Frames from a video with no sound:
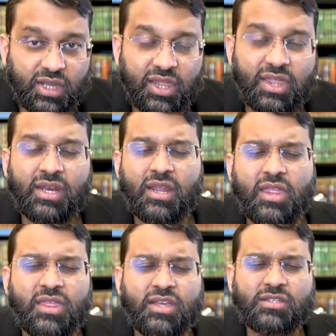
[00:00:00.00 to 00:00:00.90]
then
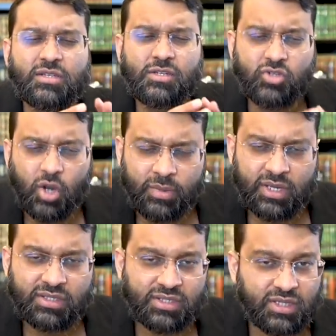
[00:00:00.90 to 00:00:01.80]
this
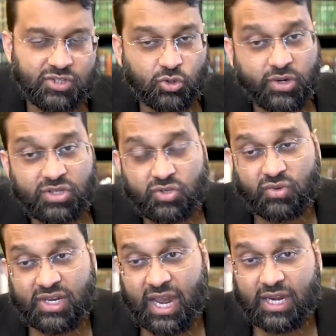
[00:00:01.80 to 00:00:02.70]
dominancy is going to
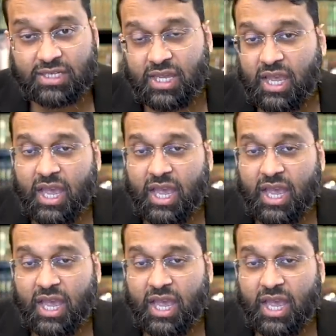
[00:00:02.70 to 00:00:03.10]
react.